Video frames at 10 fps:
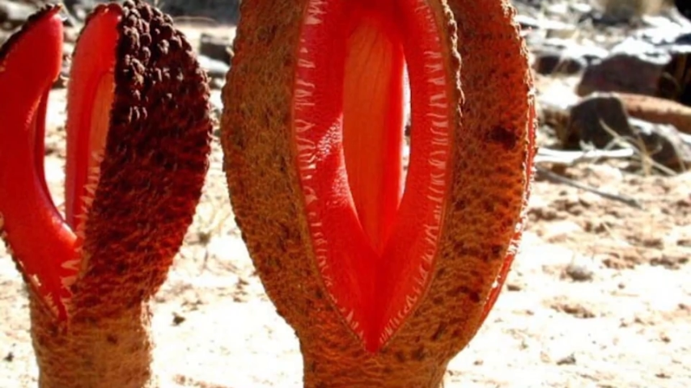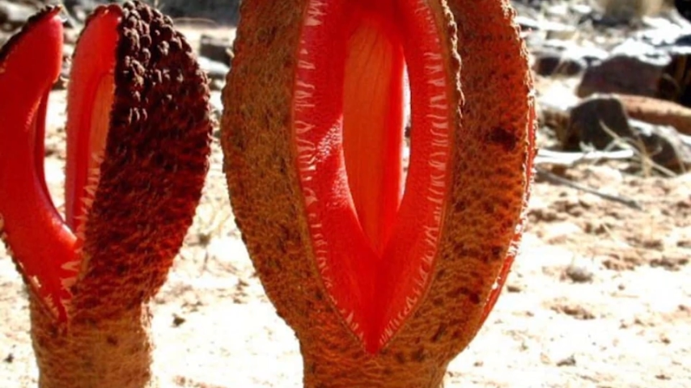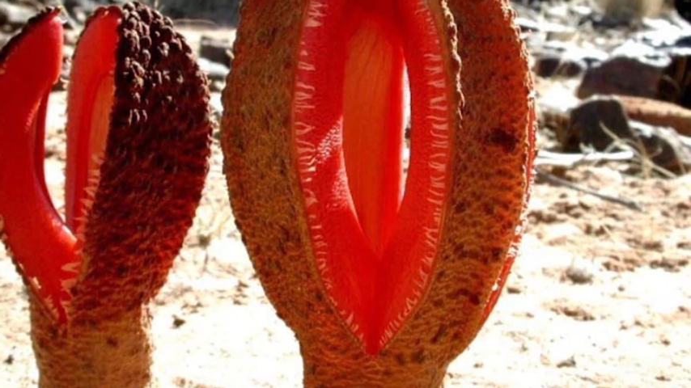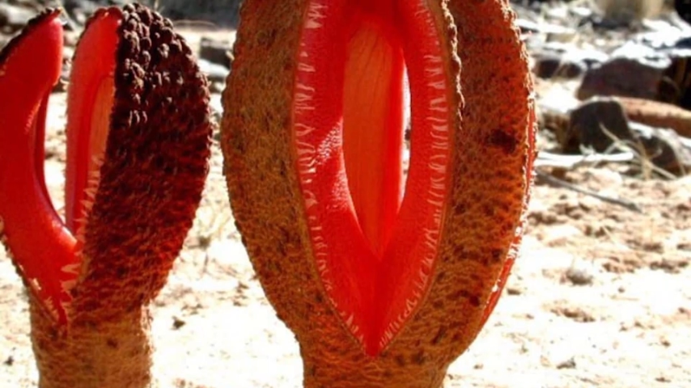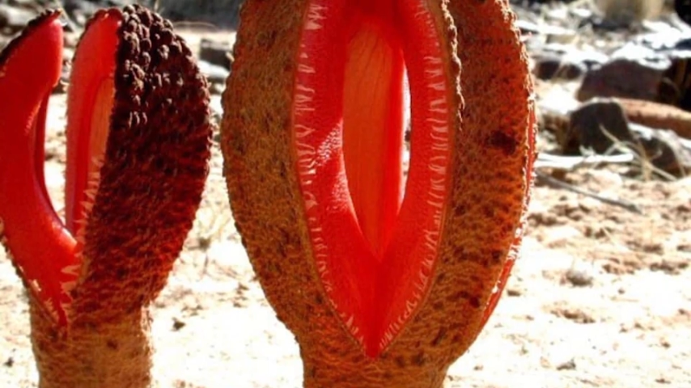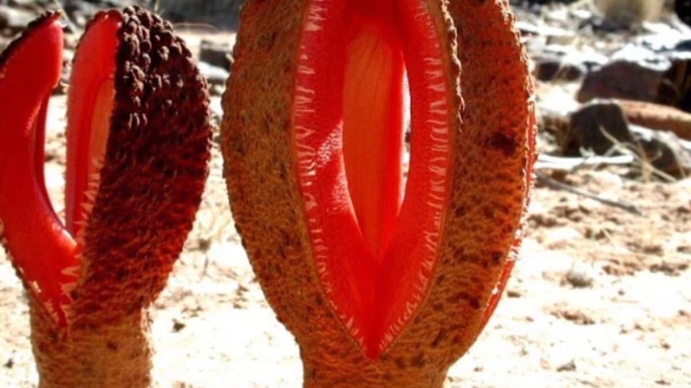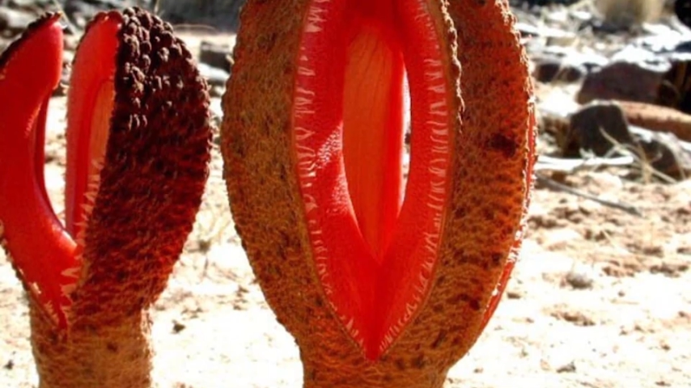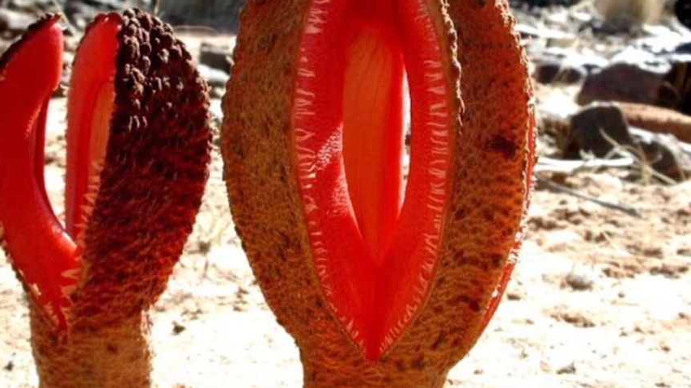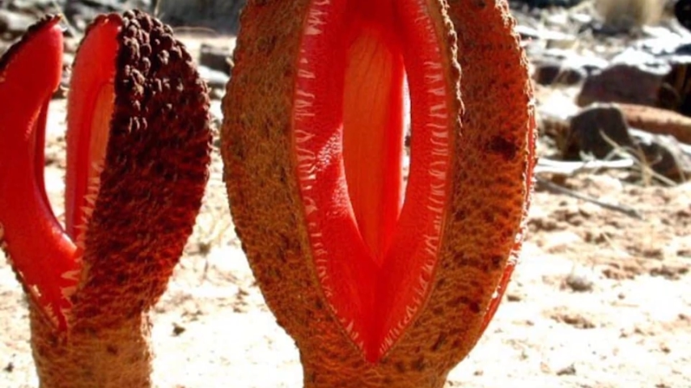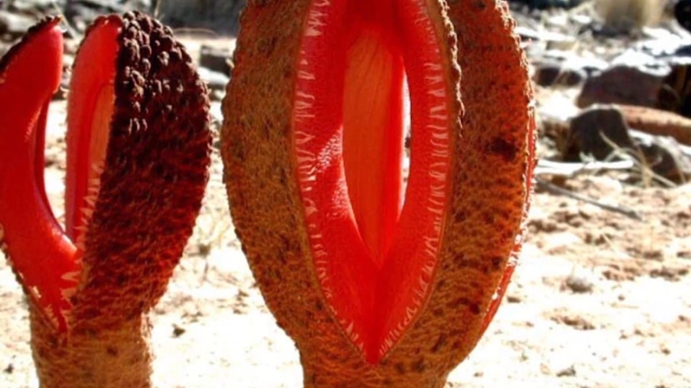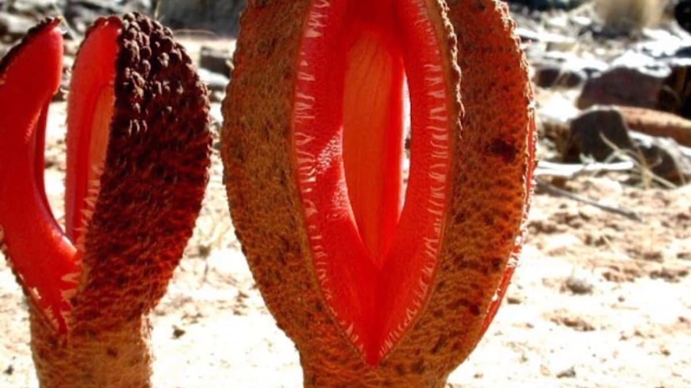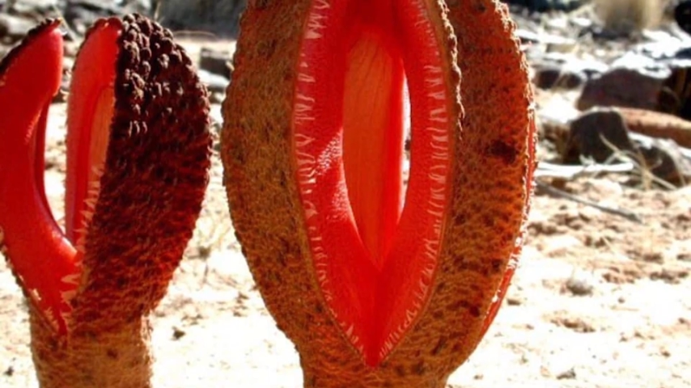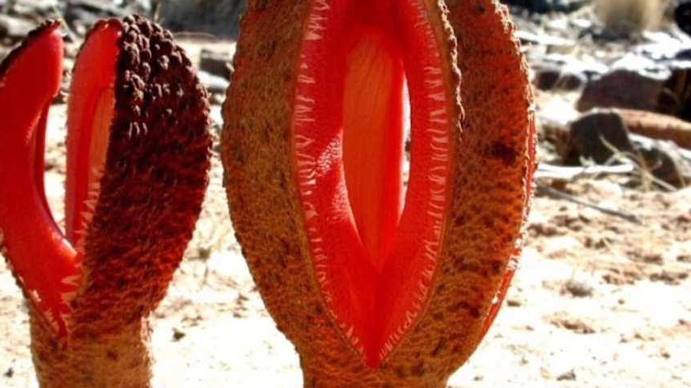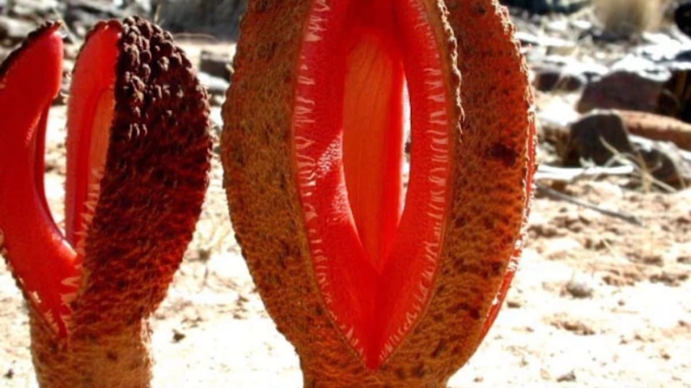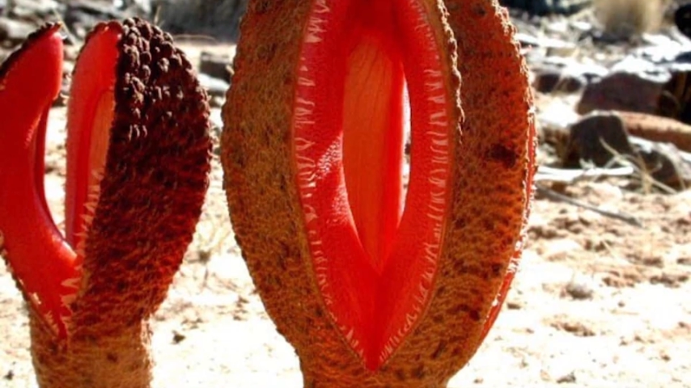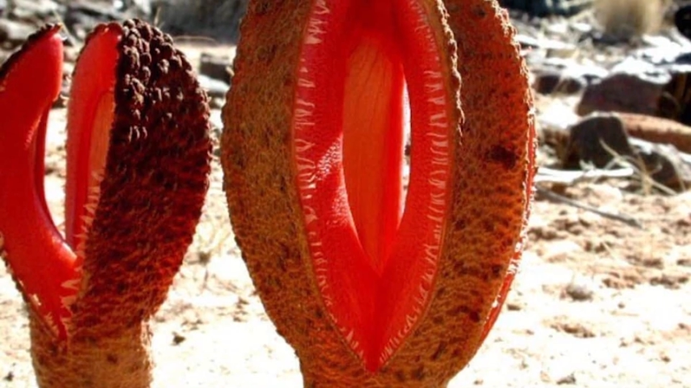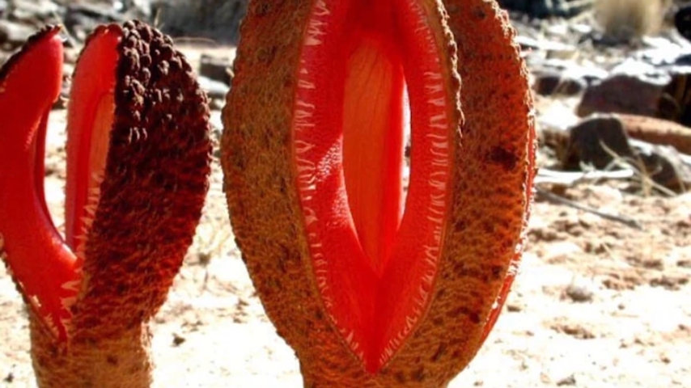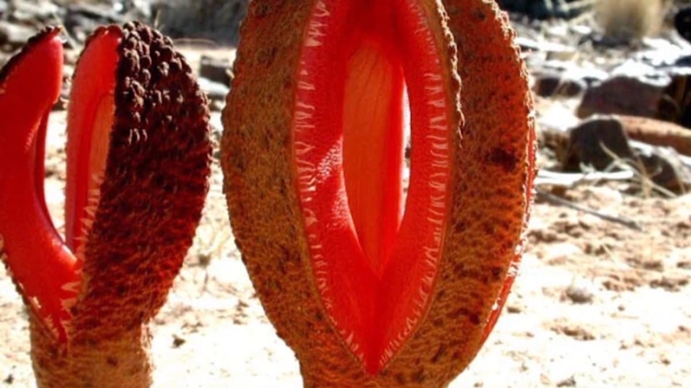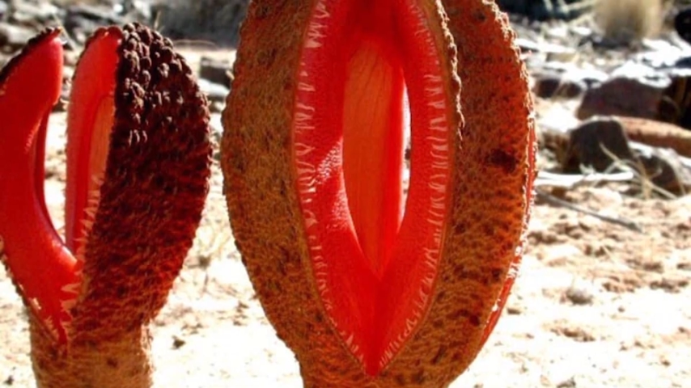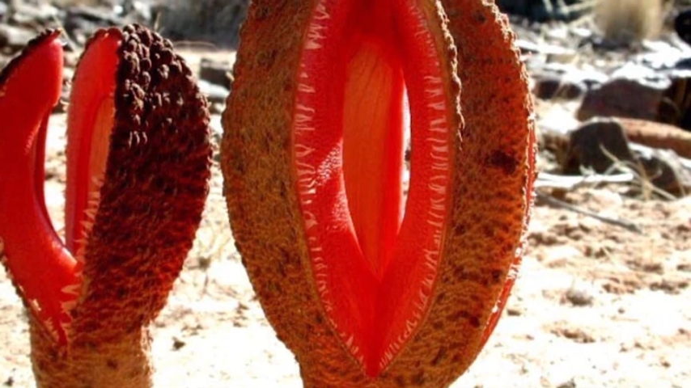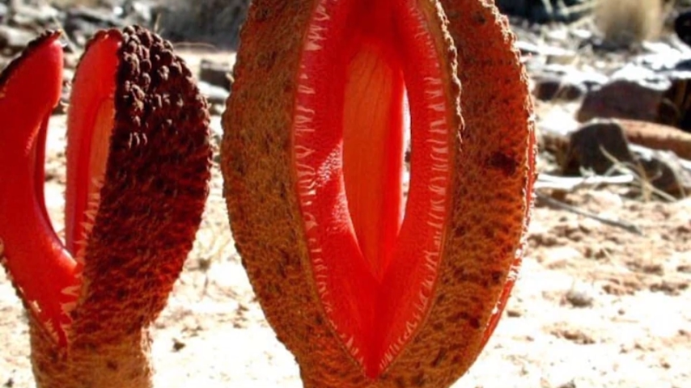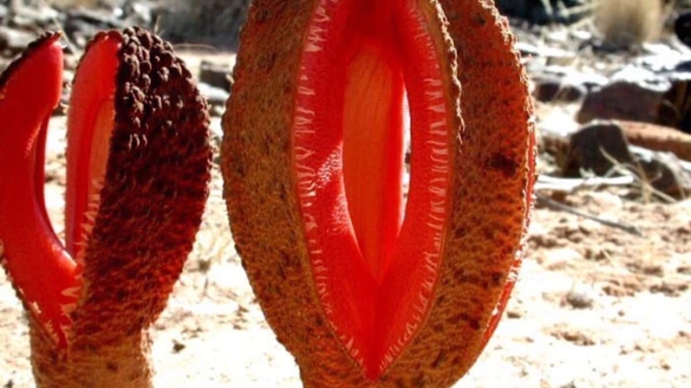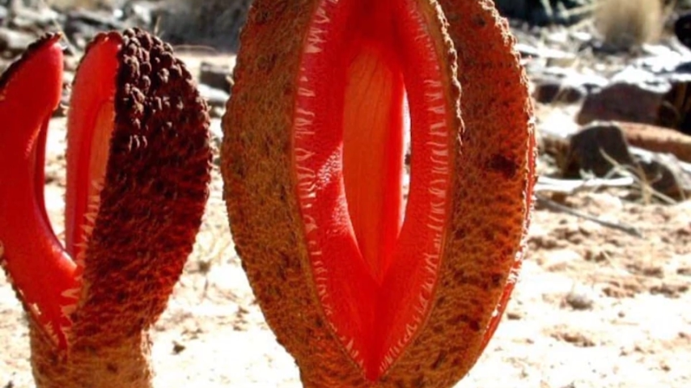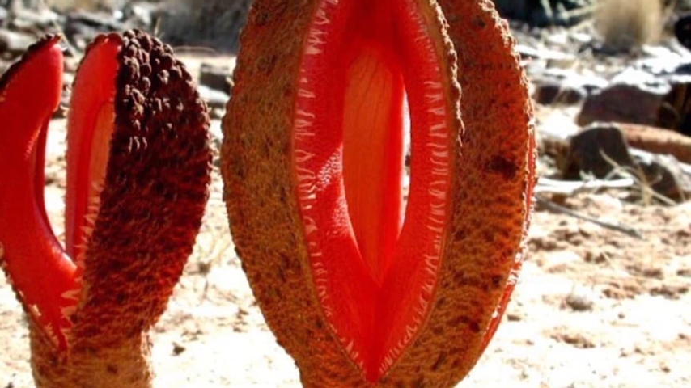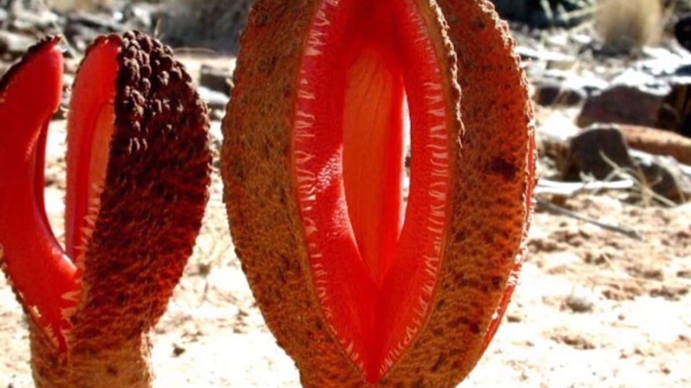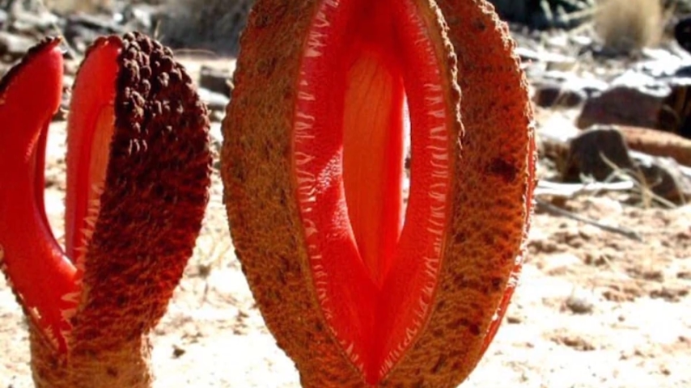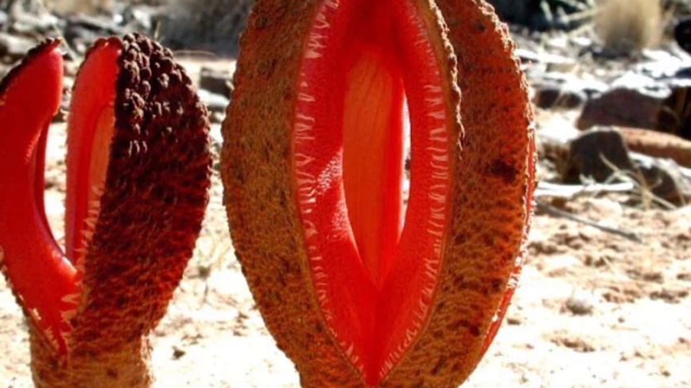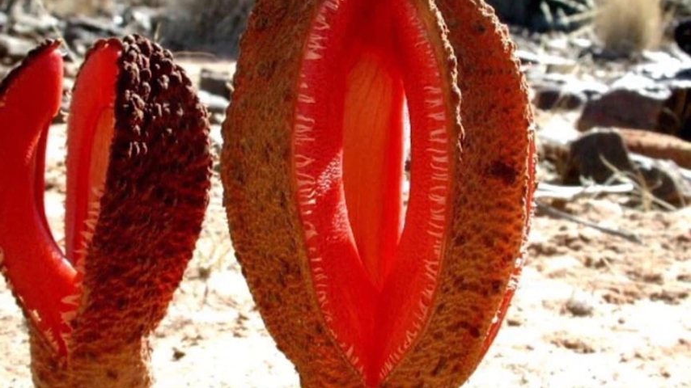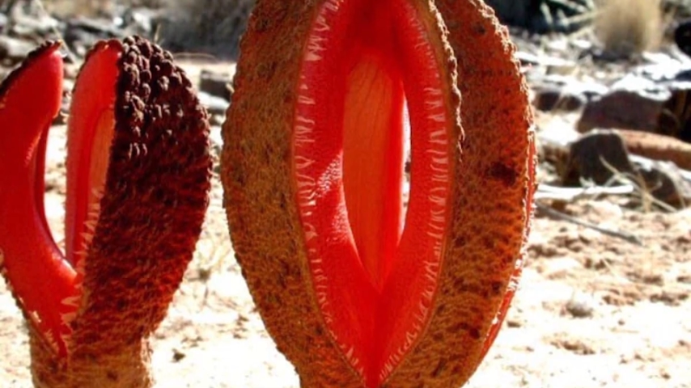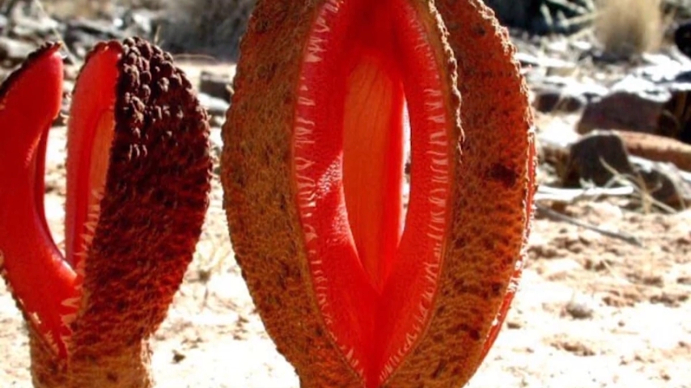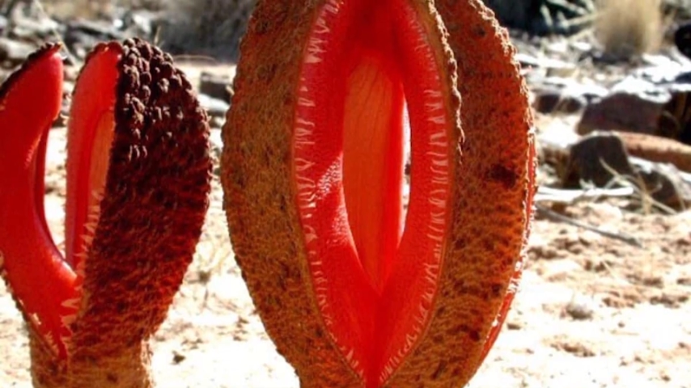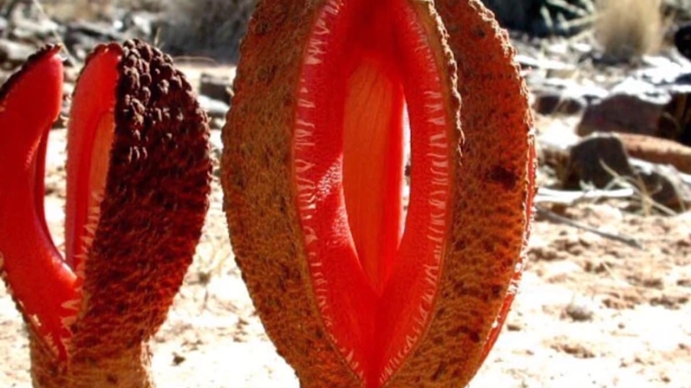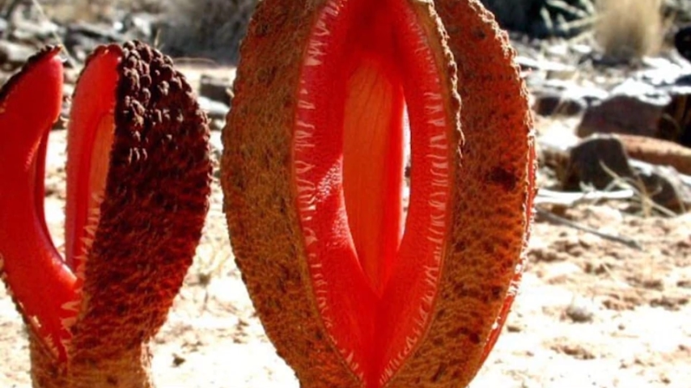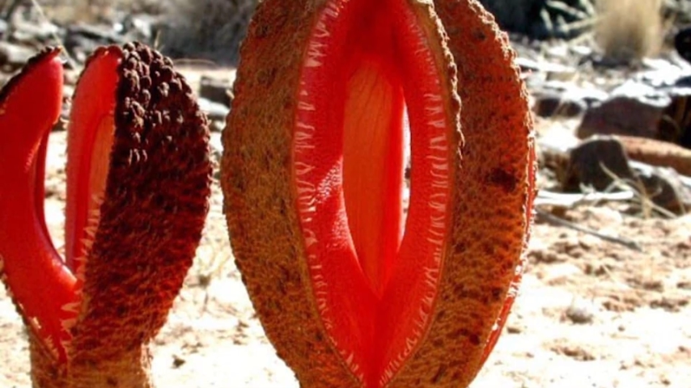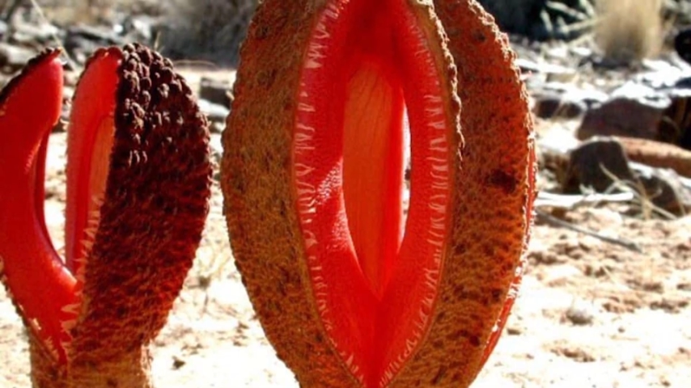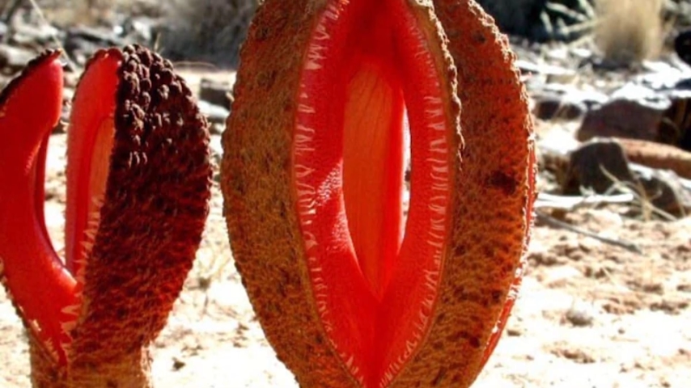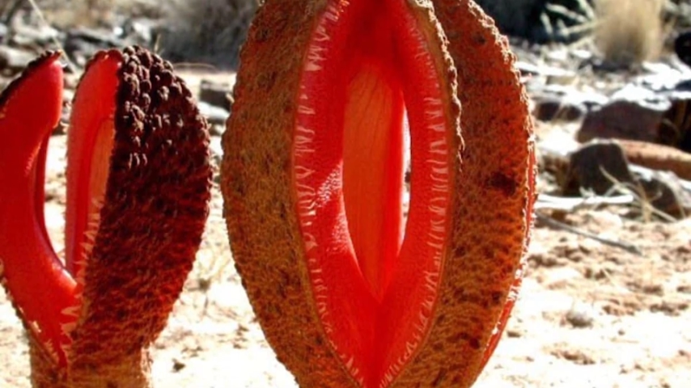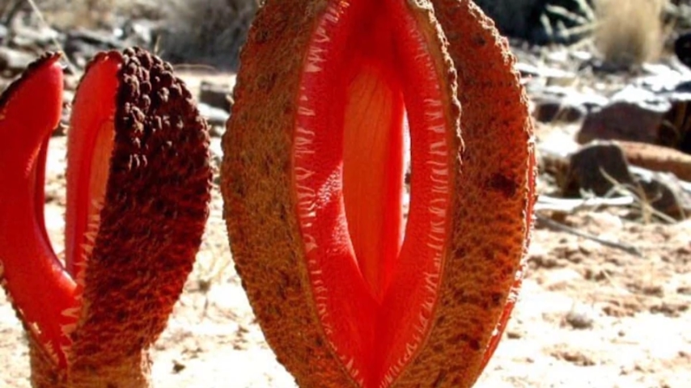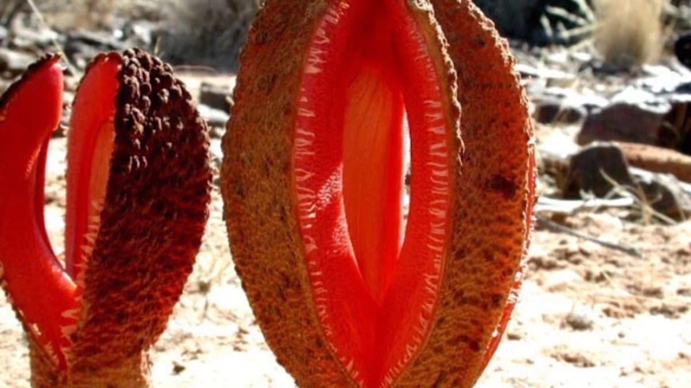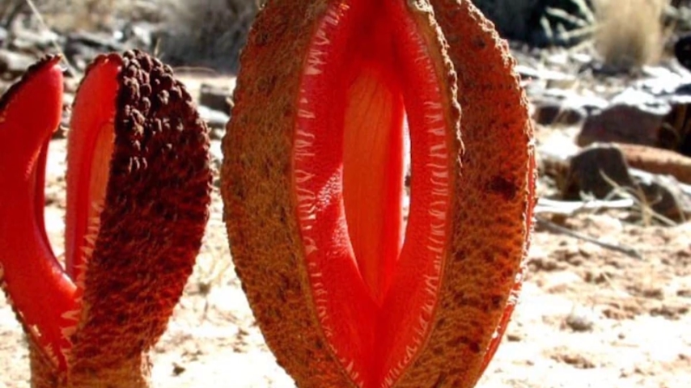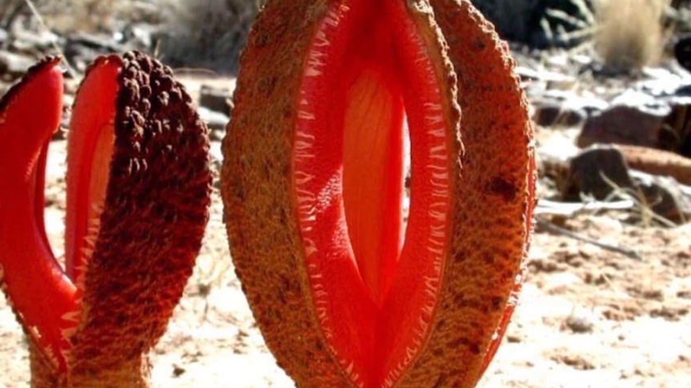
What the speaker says: [unreadable: no face in view]